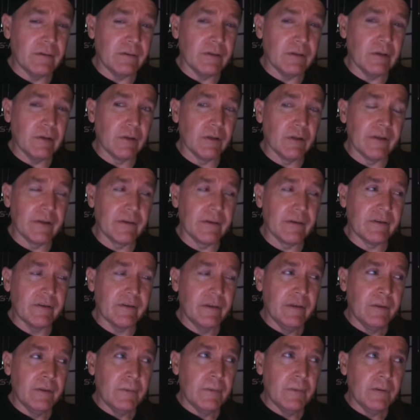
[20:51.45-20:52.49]
You know, like
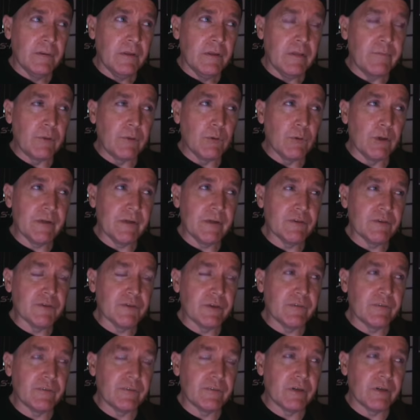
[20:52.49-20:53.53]
if you look at
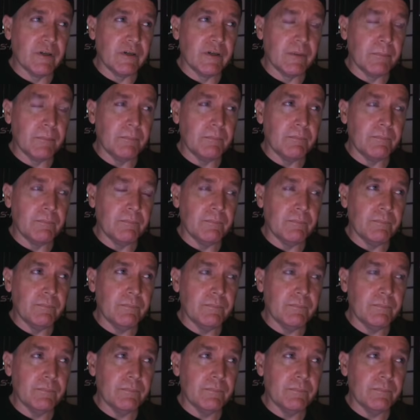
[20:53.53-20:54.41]
just um,